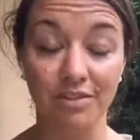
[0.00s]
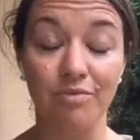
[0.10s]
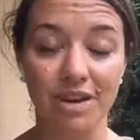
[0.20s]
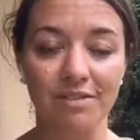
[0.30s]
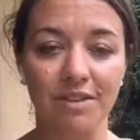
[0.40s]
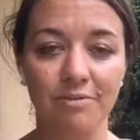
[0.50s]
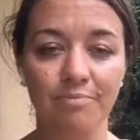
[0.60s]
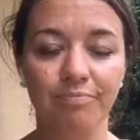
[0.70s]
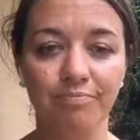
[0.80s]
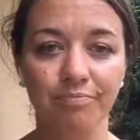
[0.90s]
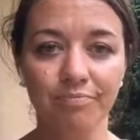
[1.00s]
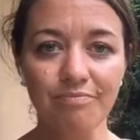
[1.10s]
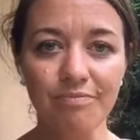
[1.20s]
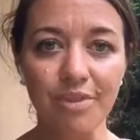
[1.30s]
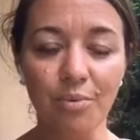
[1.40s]
the other reason
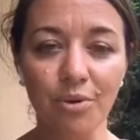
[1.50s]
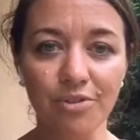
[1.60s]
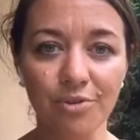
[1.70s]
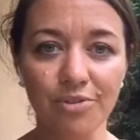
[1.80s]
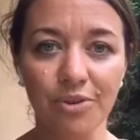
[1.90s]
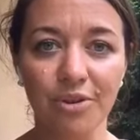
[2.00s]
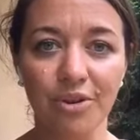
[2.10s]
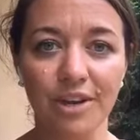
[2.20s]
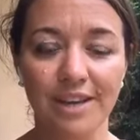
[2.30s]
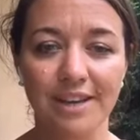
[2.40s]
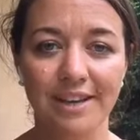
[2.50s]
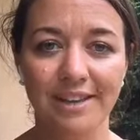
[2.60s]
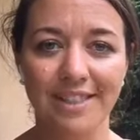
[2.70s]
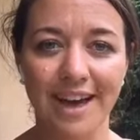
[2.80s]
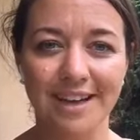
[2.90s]
was also
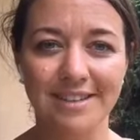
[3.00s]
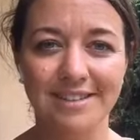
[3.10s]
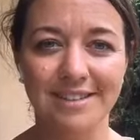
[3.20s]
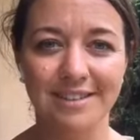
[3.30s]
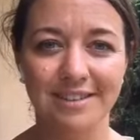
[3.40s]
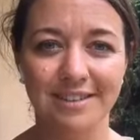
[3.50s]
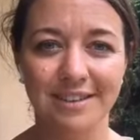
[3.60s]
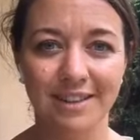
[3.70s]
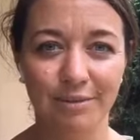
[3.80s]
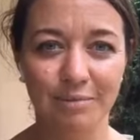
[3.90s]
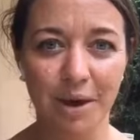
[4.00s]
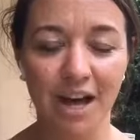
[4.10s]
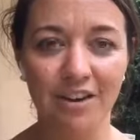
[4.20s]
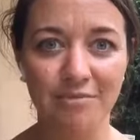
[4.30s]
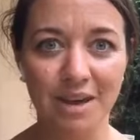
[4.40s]
that there was a
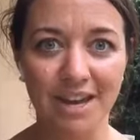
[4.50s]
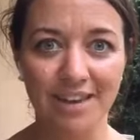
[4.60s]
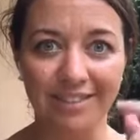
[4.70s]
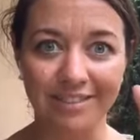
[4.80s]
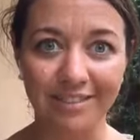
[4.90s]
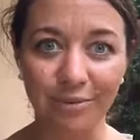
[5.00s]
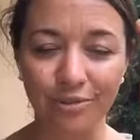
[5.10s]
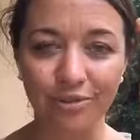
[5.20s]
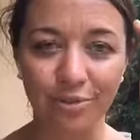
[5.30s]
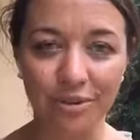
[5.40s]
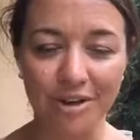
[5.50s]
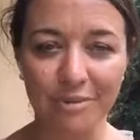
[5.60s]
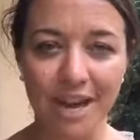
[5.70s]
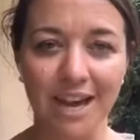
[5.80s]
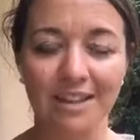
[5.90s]
part of me, this little story
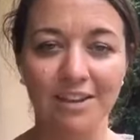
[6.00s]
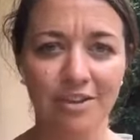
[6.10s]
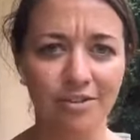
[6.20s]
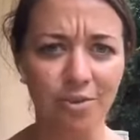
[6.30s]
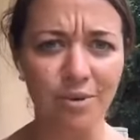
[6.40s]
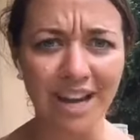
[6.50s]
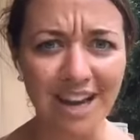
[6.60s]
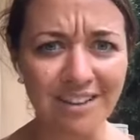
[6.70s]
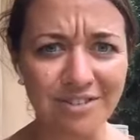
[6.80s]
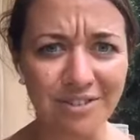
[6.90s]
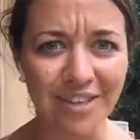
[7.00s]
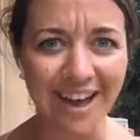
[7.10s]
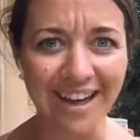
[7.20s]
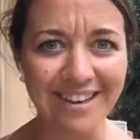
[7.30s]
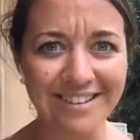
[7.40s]
in my head that goes, "Oh, I can't do
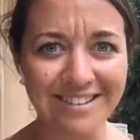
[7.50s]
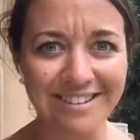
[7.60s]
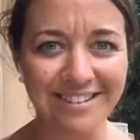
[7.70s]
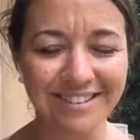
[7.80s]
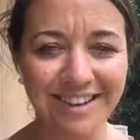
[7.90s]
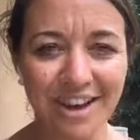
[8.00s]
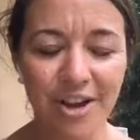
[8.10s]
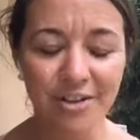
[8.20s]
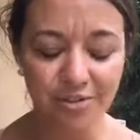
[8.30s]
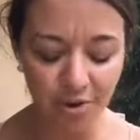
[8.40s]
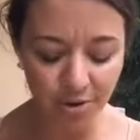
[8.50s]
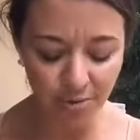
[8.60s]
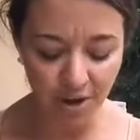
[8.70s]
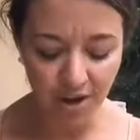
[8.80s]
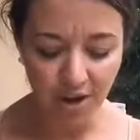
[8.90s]
that."
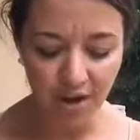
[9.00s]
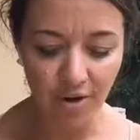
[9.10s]
So